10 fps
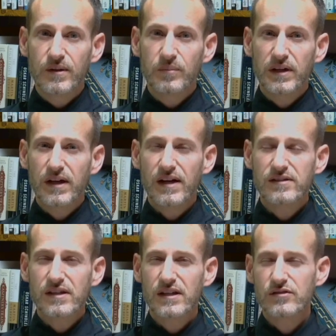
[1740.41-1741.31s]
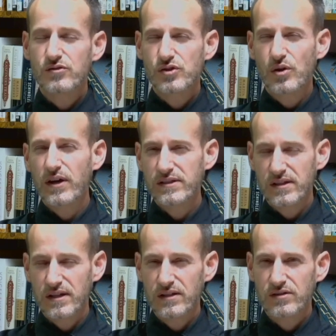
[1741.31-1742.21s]
because his
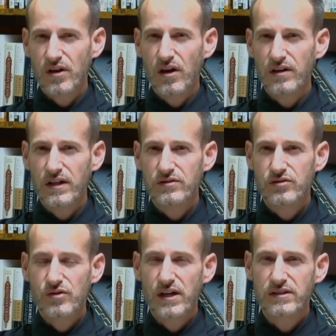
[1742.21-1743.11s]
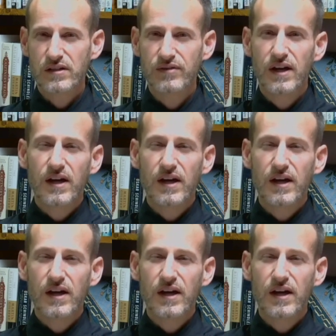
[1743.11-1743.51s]
choices are instructive.